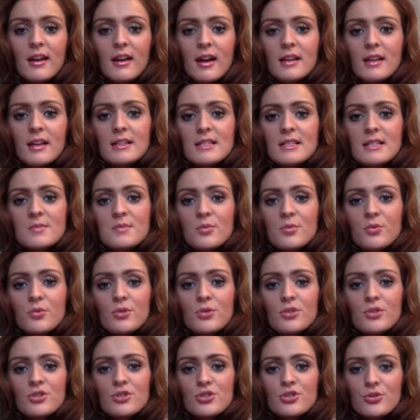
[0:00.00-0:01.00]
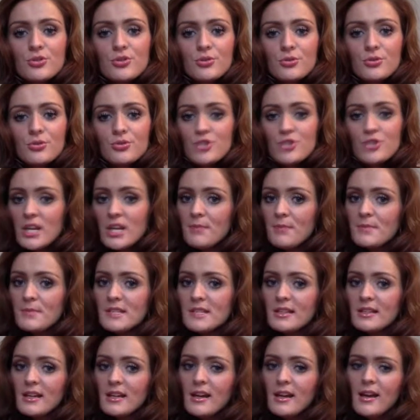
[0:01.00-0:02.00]
I spoke to,
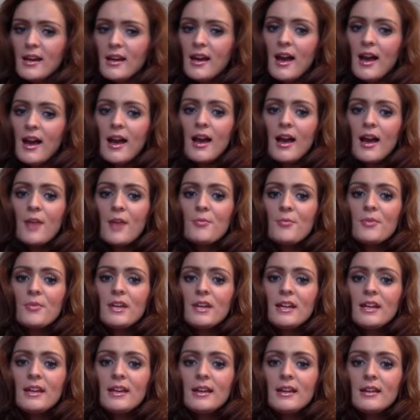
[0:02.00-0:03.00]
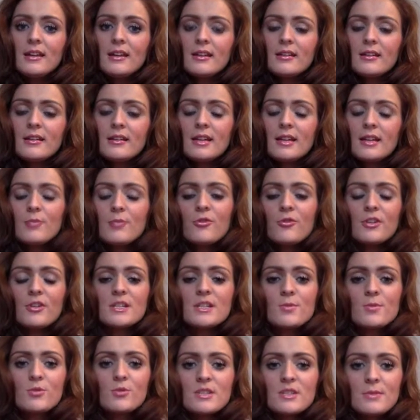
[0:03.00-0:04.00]
James, he came over and
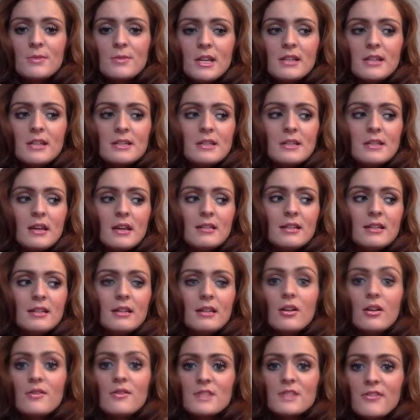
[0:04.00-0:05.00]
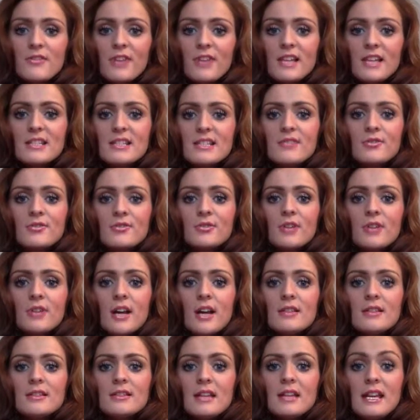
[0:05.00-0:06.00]
spoke to me and said he loves the festival
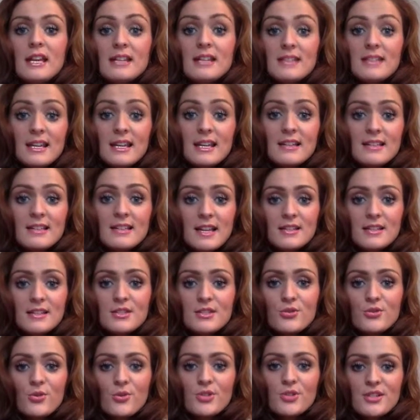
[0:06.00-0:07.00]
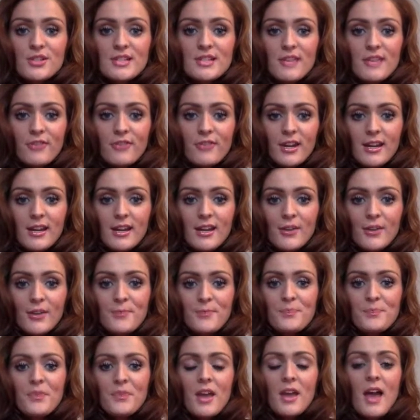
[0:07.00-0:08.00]
and he takes his daughters every year,
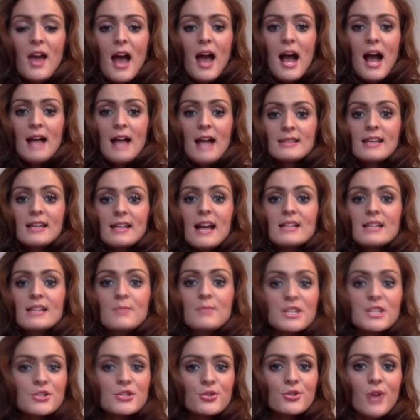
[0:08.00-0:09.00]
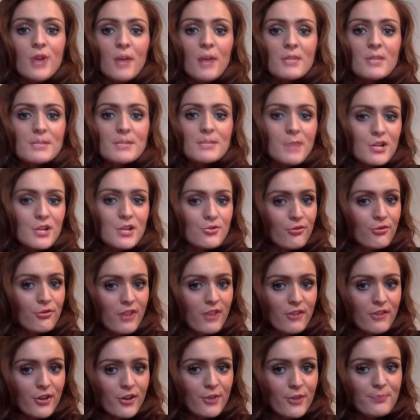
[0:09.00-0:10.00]
and he asked me to do him a special
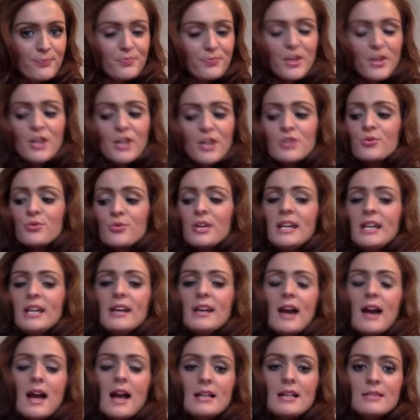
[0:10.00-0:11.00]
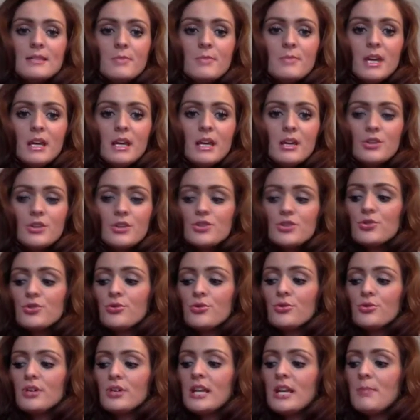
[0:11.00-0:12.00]
favour. So he asked me
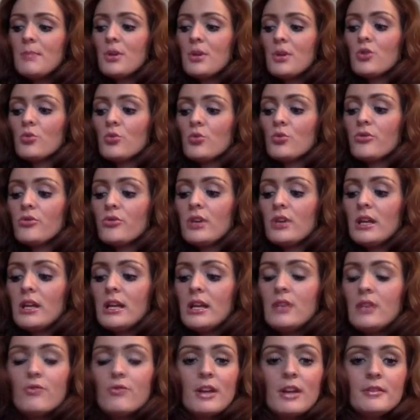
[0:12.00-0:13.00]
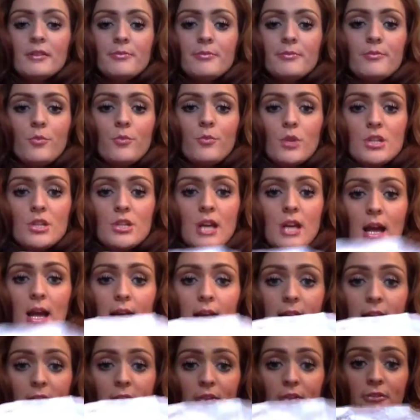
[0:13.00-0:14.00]
to keep a note that he'd written, which
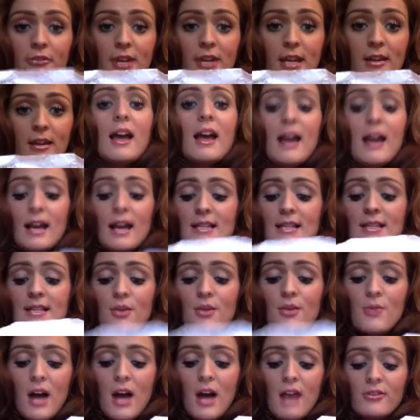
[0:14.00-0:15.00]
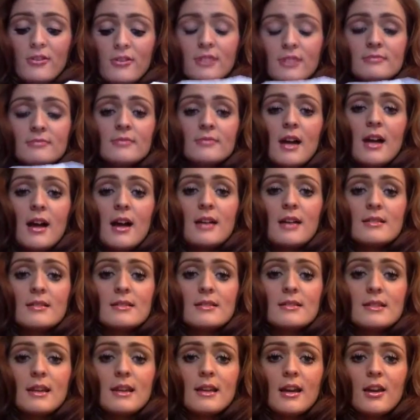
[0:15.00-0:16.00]
I have here. I still have it,
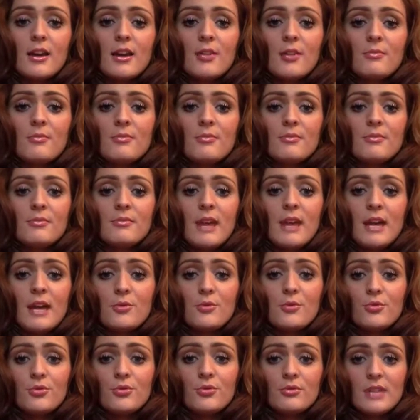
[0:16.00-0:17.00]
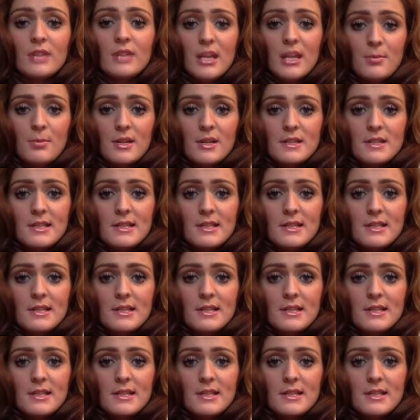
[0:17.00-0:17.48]
and I will keep it